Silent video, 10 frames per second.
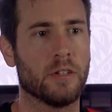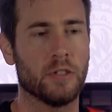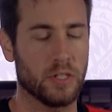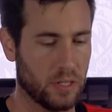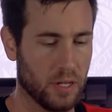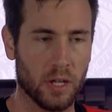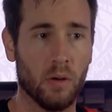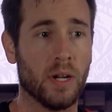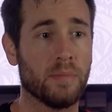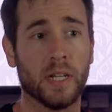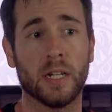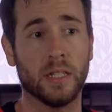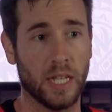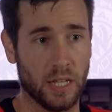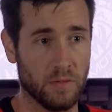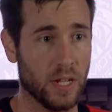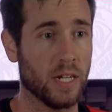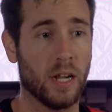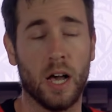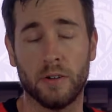you're just going up there like you've done
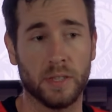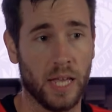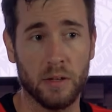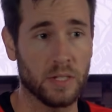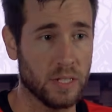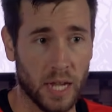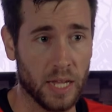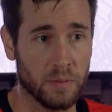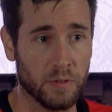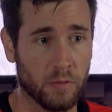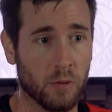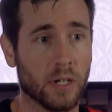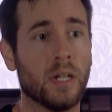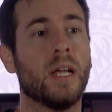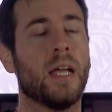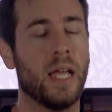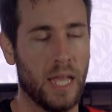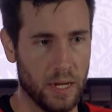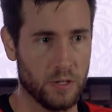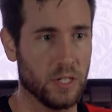it 100,000 times before
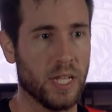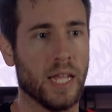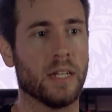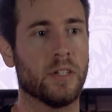and just hitting a